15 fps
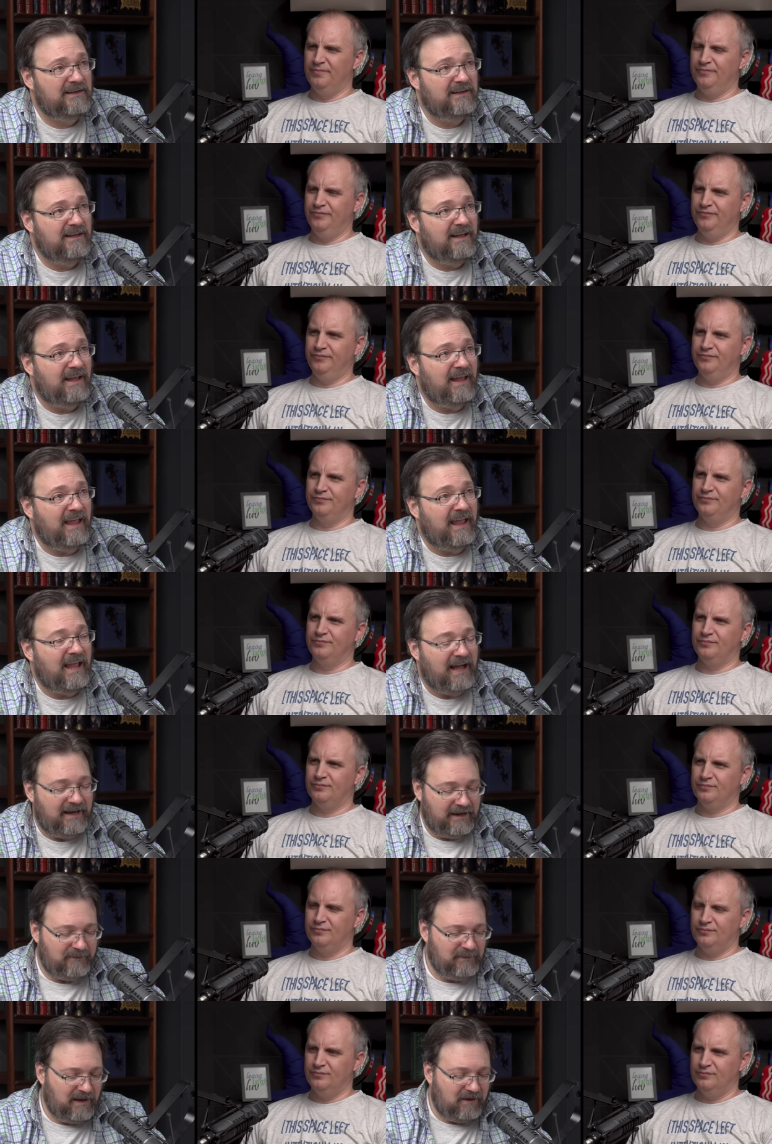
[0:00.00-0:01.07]
Speaker 1: Mm. And
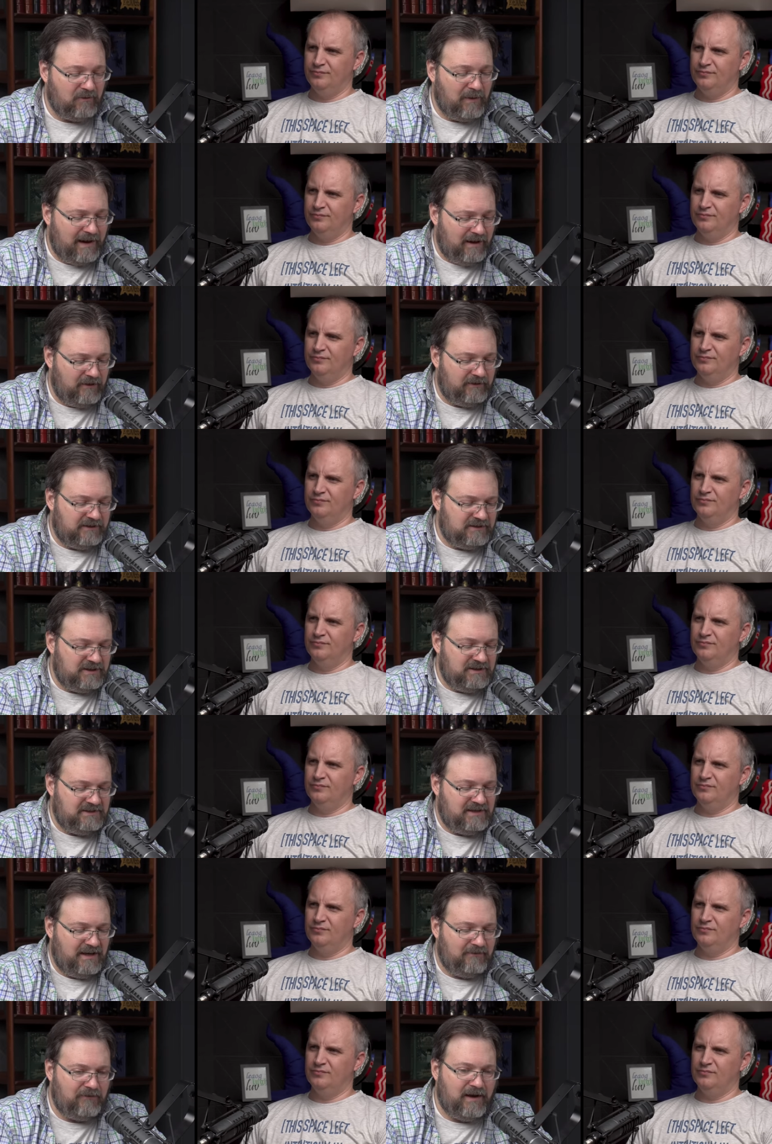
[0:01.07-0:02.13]
I'm like, wow, the
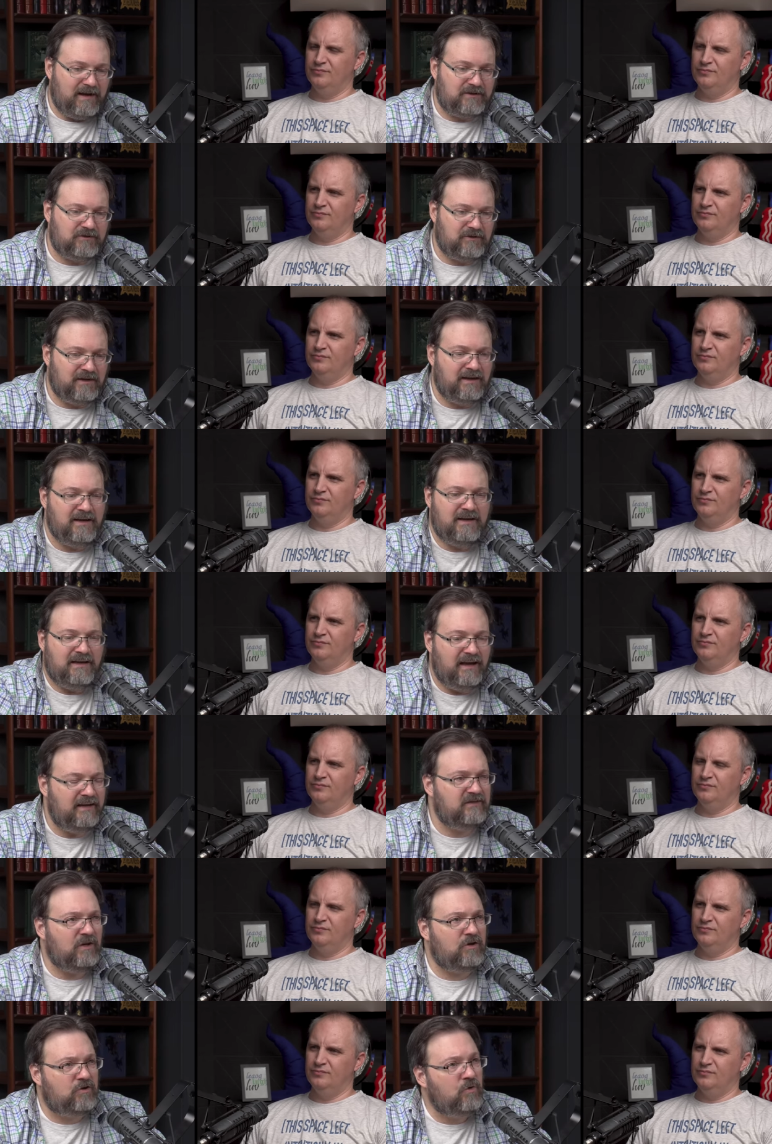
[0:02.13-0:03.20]
Cheesecake Factory
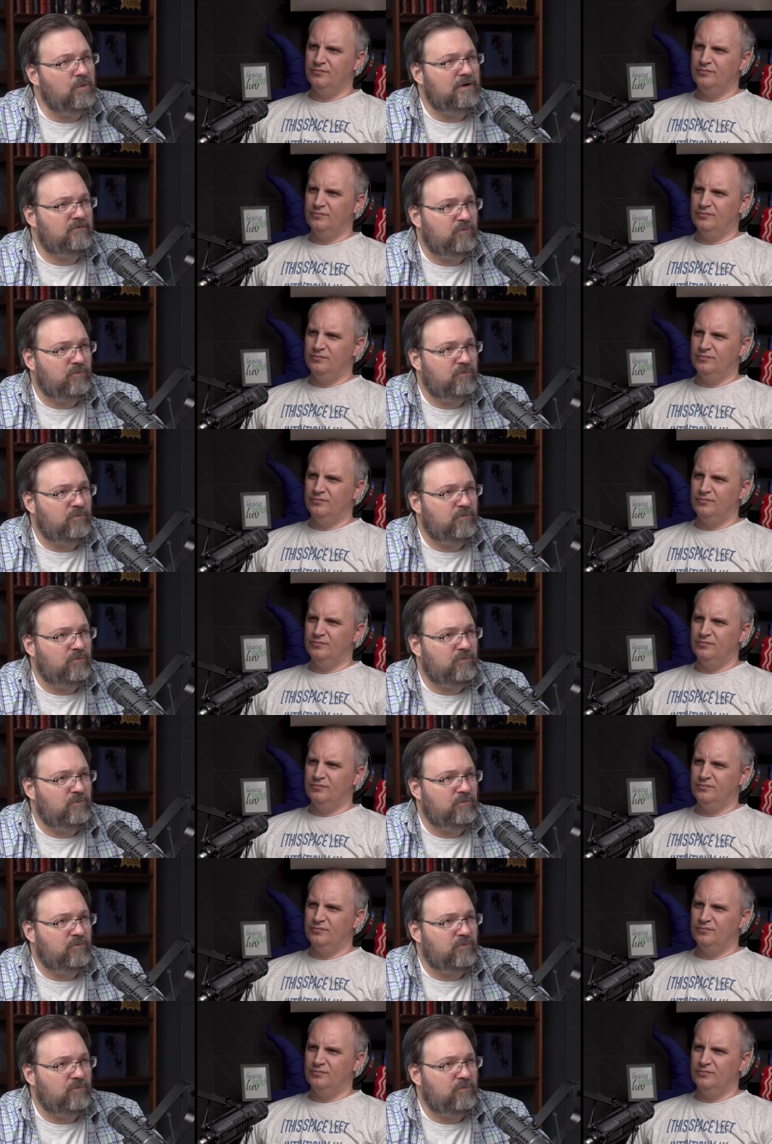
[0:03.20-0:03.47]
is a good